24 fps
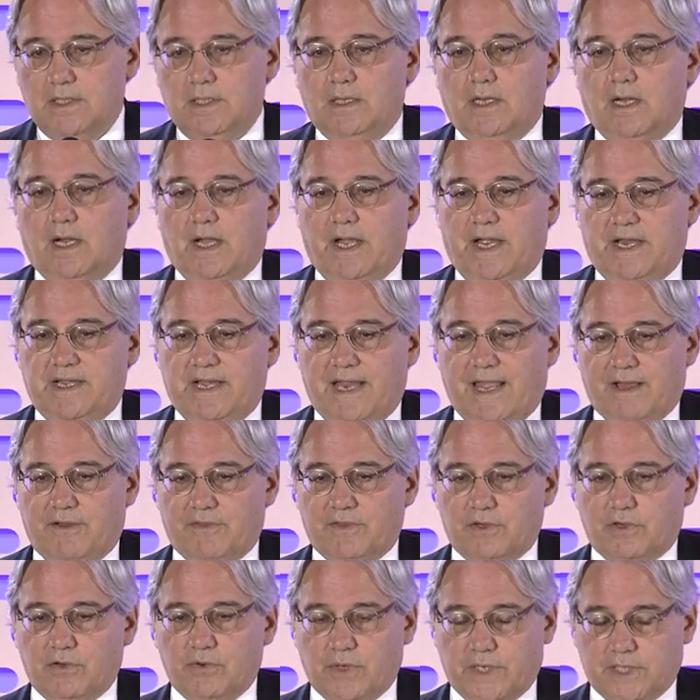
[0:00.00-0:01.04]
And now
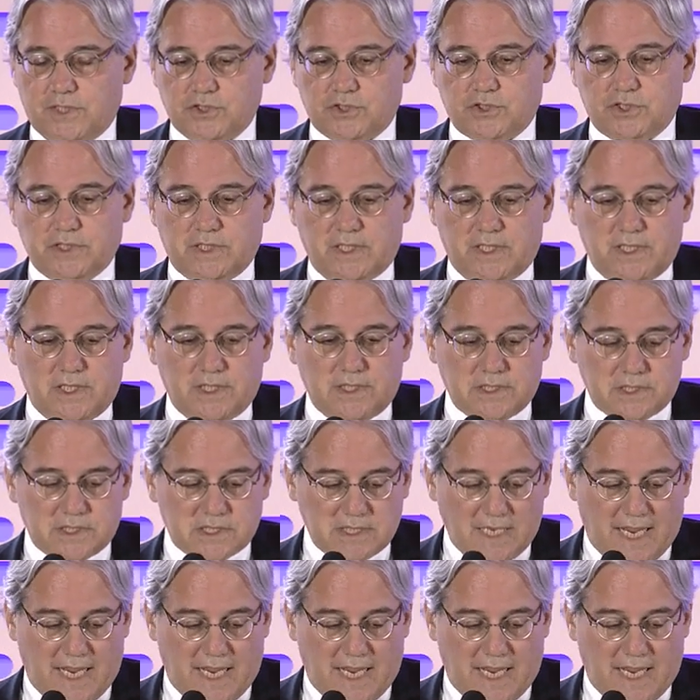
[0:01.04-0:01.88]
the question is,